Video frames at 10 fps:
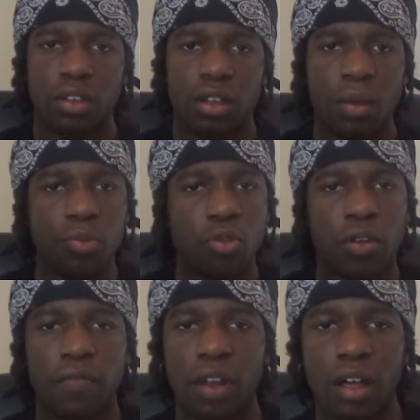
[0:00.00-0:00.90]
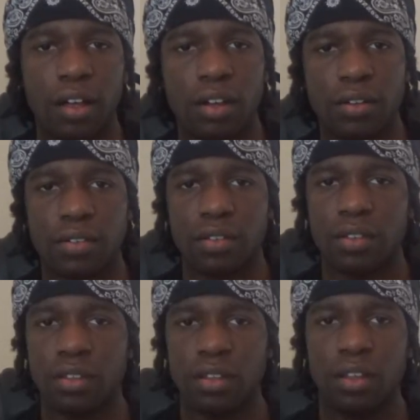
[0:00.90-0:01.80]
I'm doing vlogs.
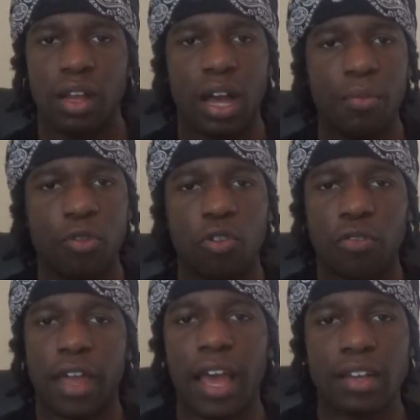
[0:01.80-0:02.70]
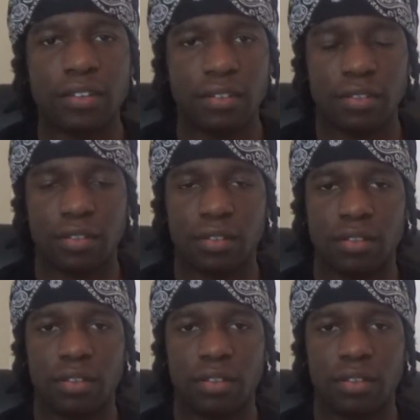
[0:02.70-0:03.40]
I'm doing reactions.